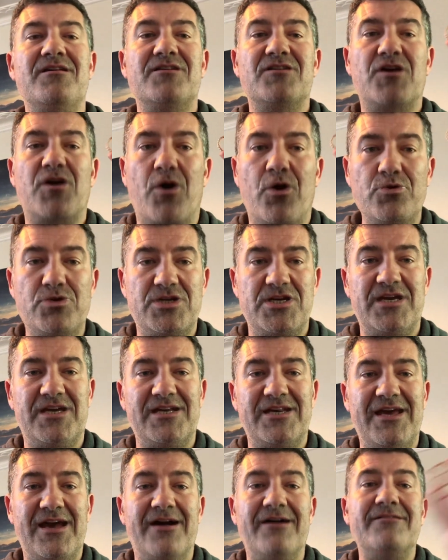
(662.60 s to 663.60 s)
Go check
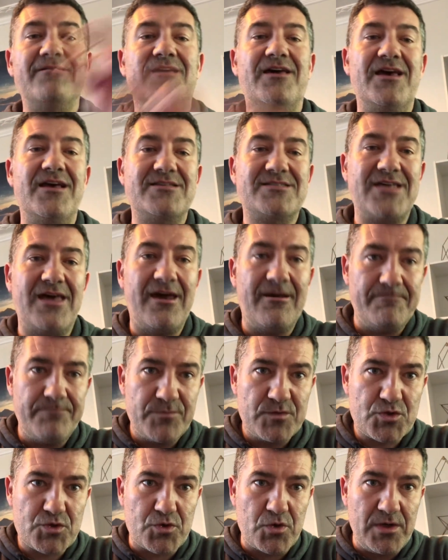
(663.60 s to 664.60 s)
it out. It's at
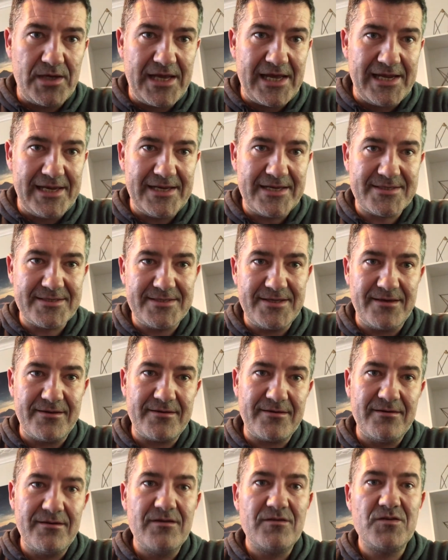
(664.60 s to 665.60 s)

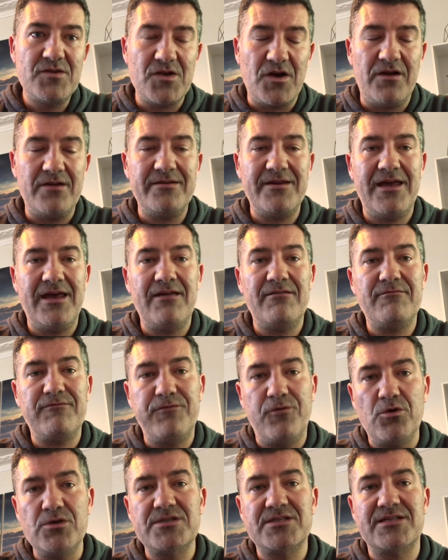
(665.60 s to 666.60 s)
trulyholistic.net
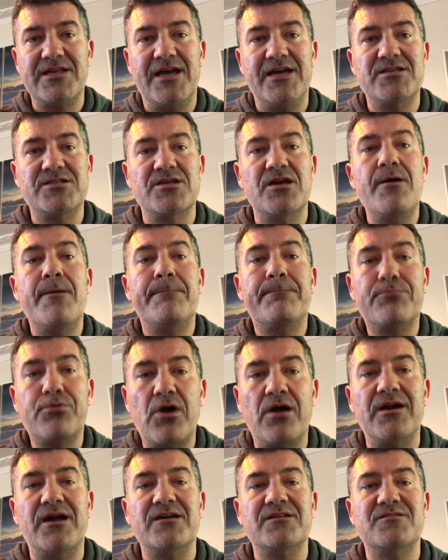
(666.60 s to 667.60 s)
forward slash
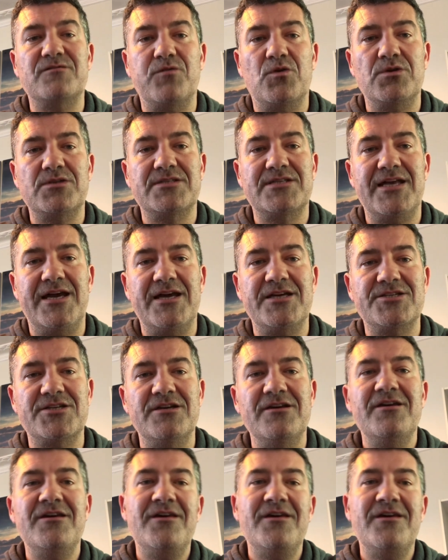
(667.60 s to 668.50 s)
products forward slash.